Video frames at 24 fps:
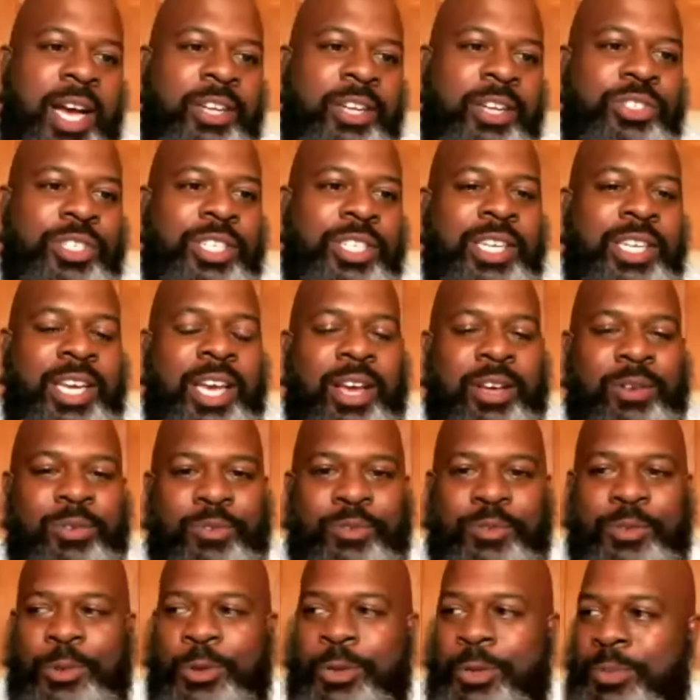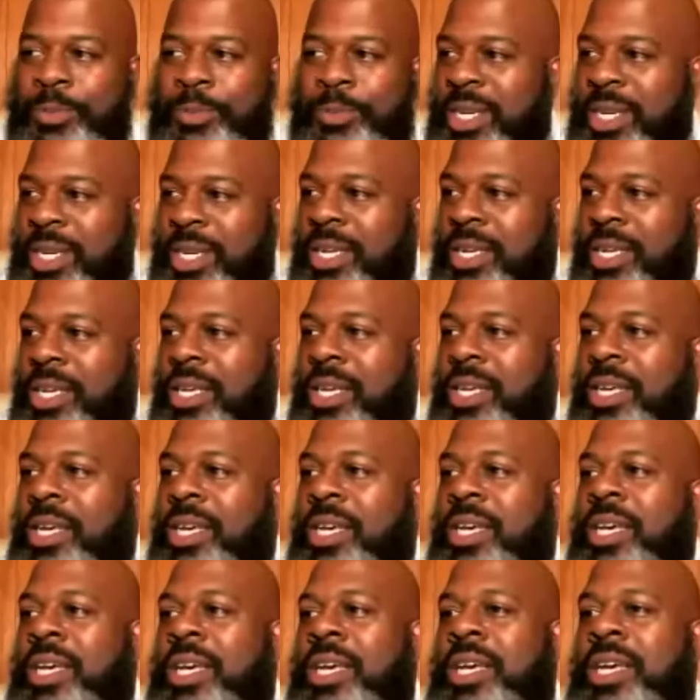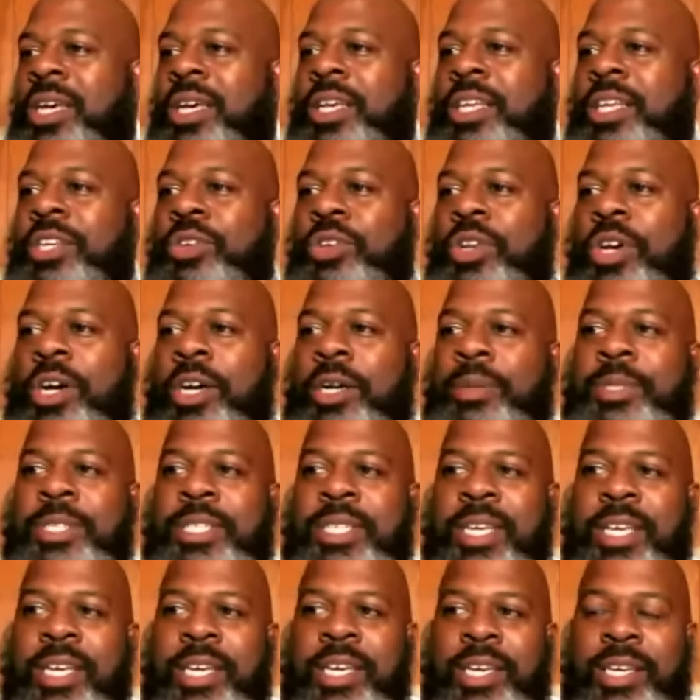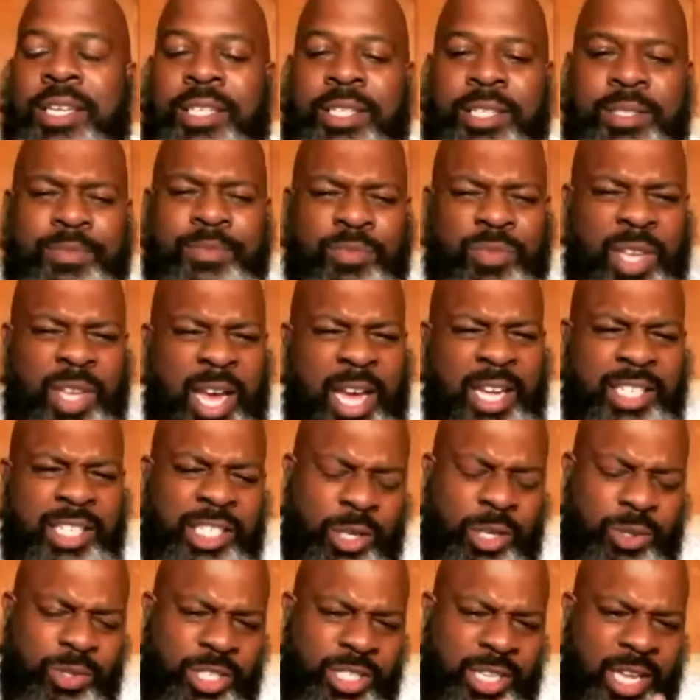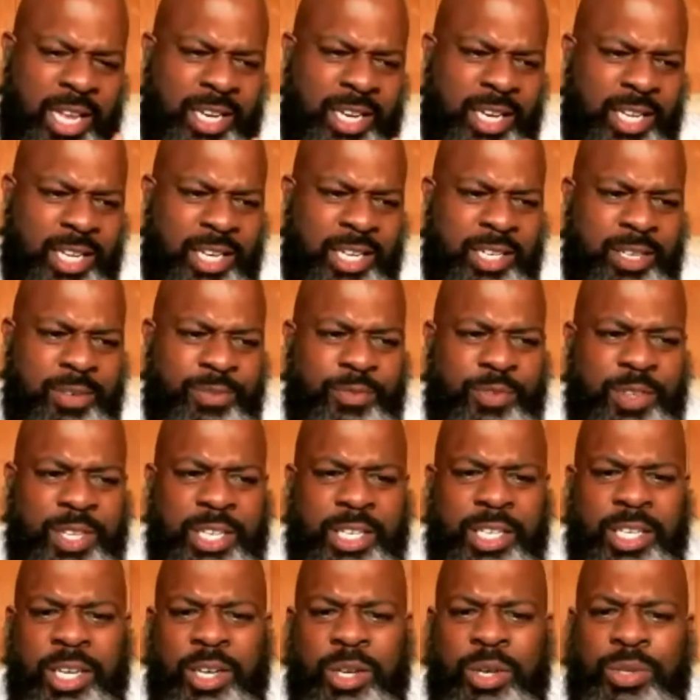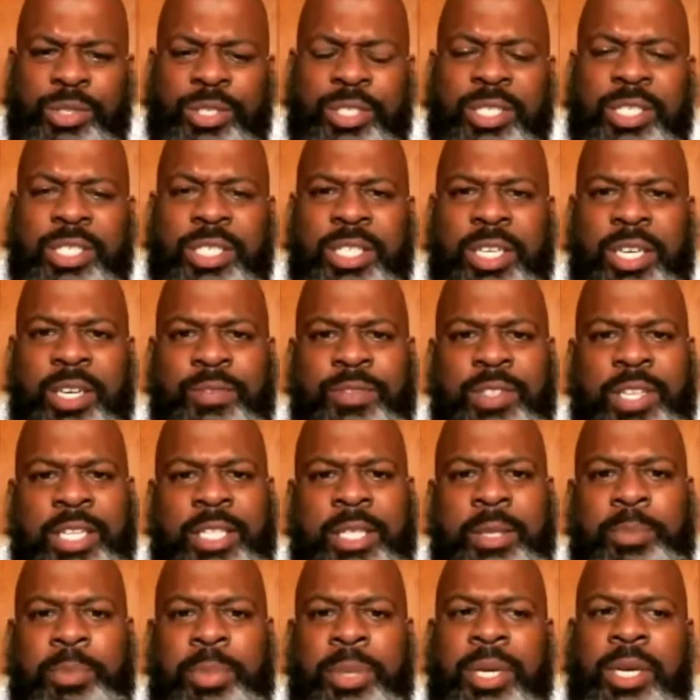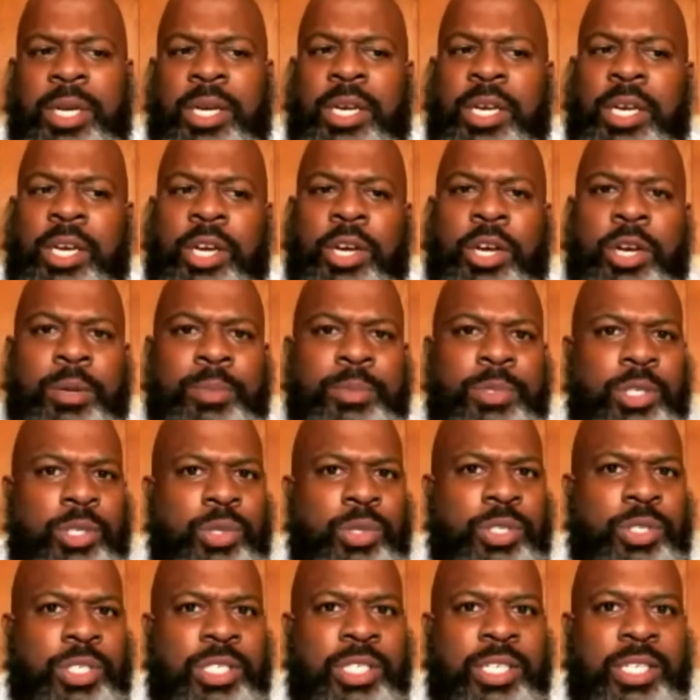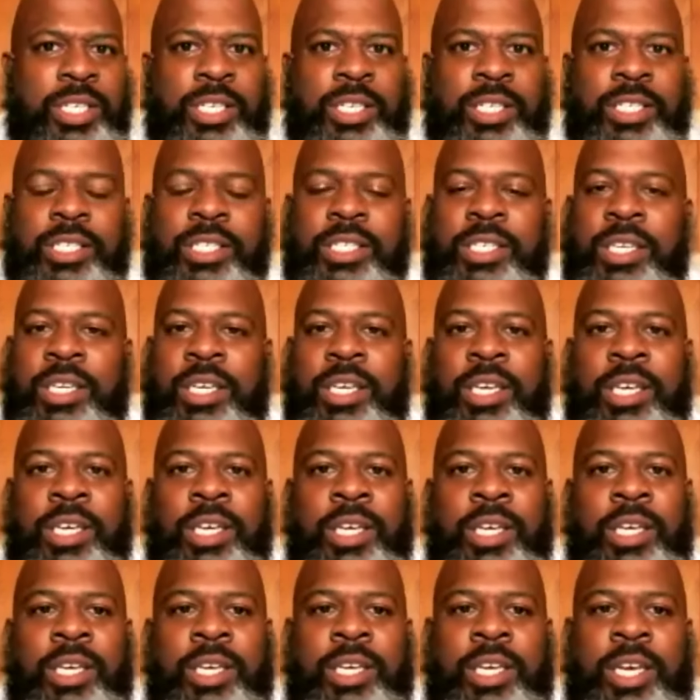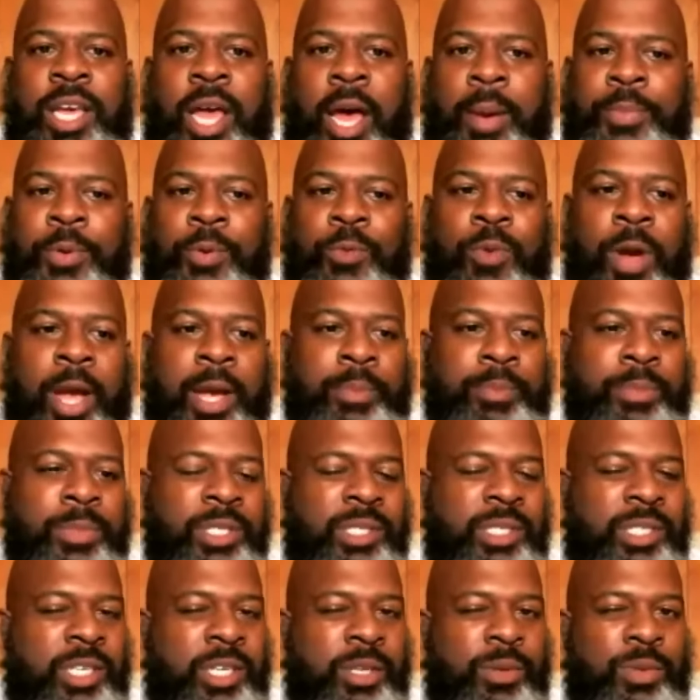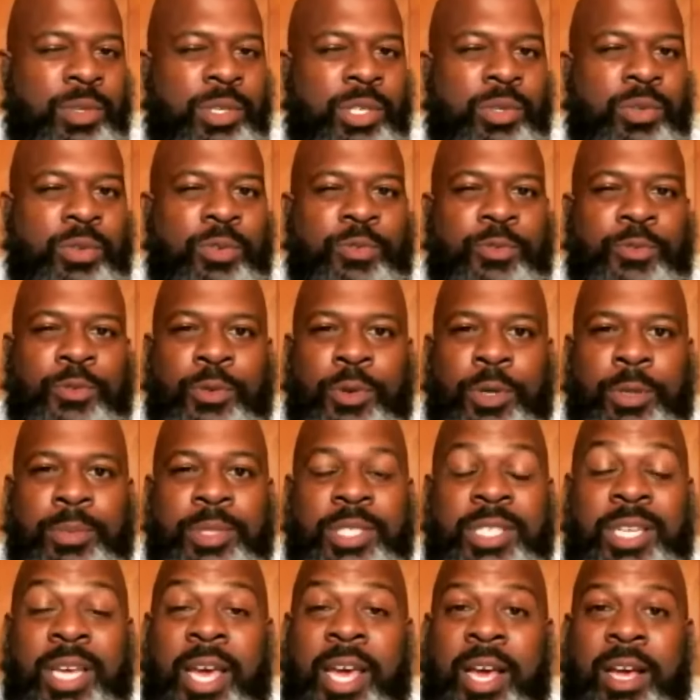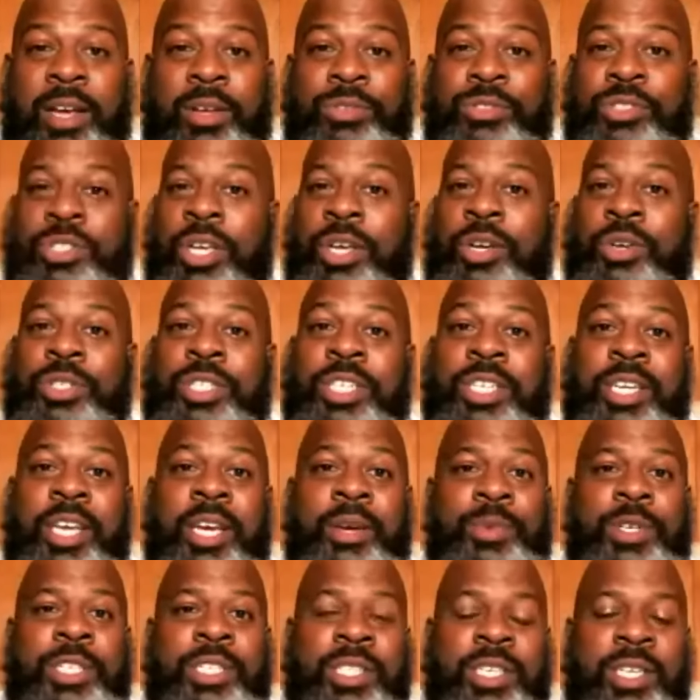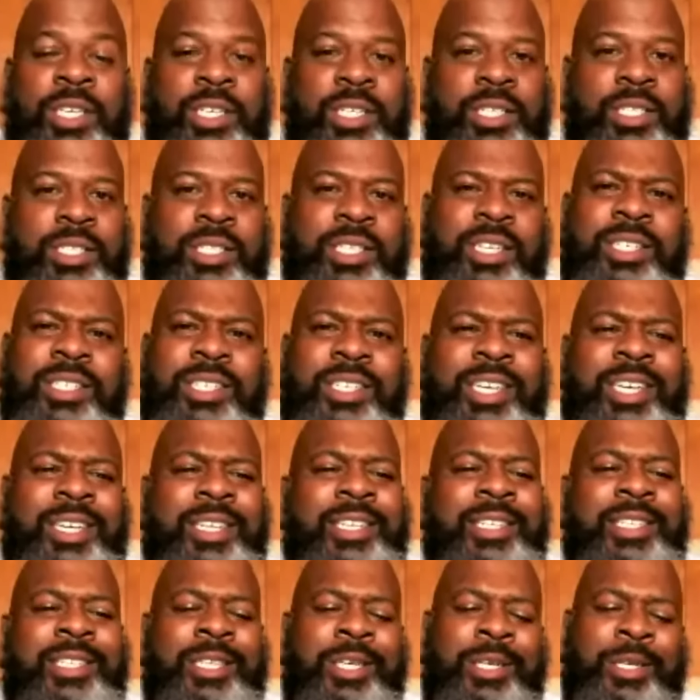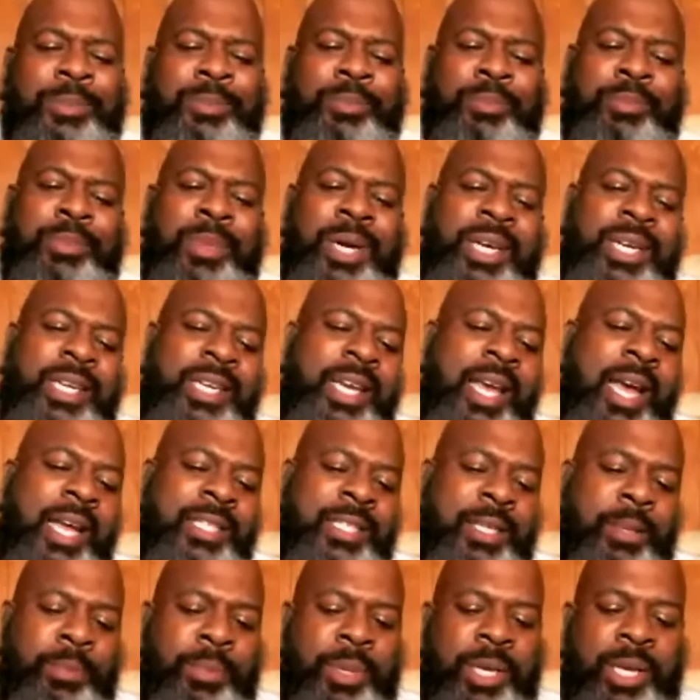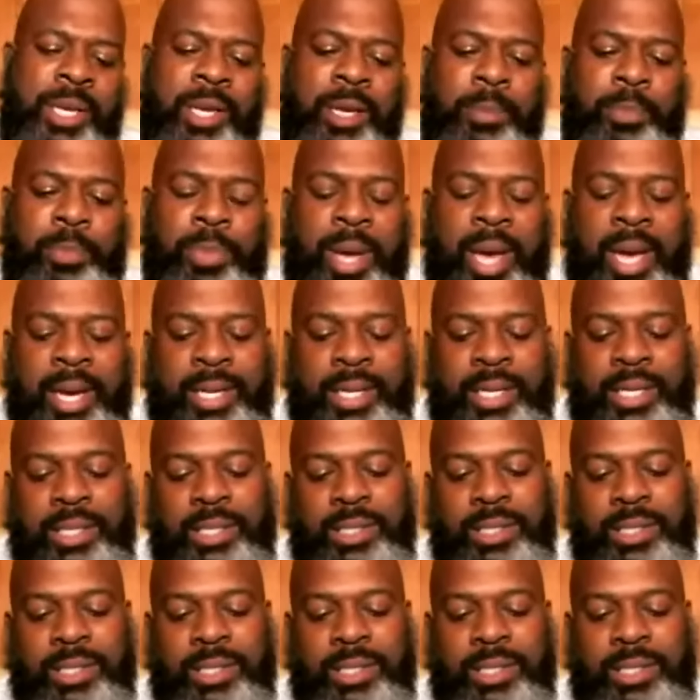Doctrine account for a minute. You know what I'm saying? I show some of the videos and stuff that the Pale Arab used in his copyright material from Town Zone and everything. He took money out the man pocket,